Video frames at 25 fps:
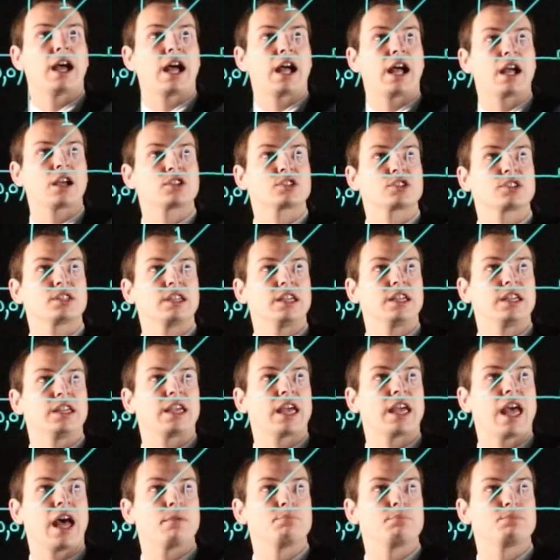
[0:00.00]
actually
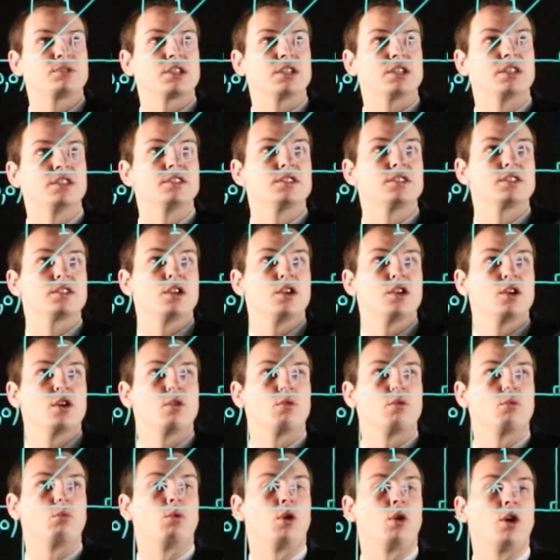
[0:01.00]

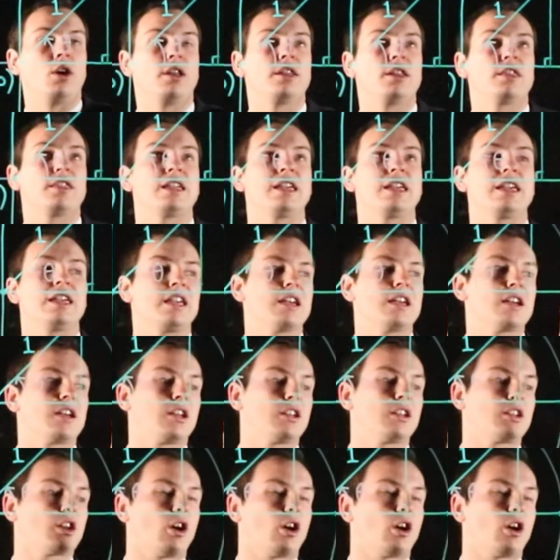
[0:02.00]
captures what the